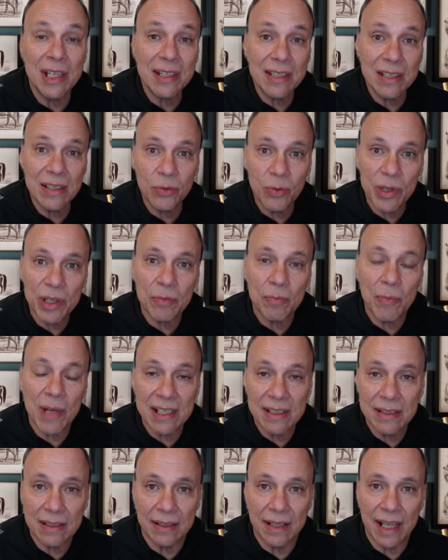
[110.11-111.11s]
This is with
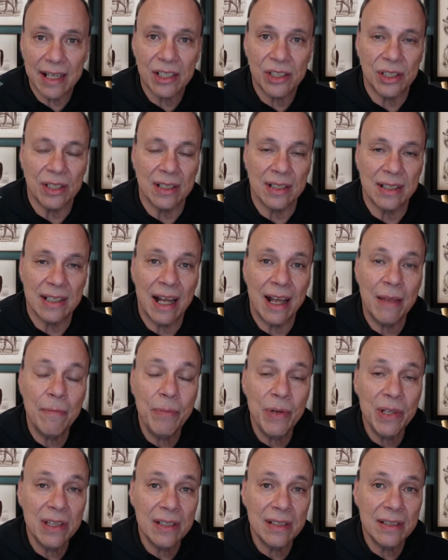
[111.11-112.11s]
my selections. Now, I
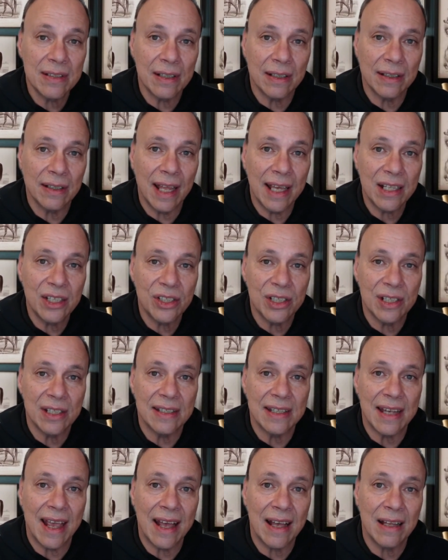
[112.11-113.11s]
put the
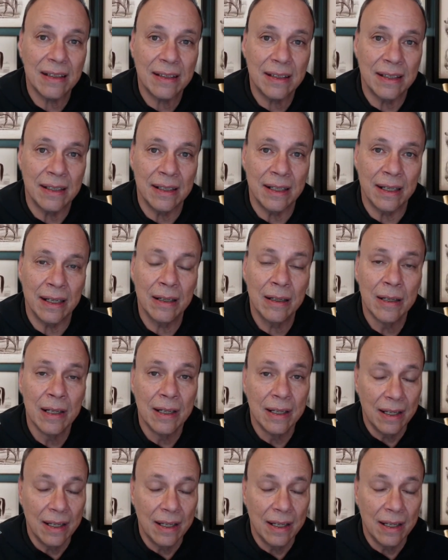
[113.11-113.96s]
selections out there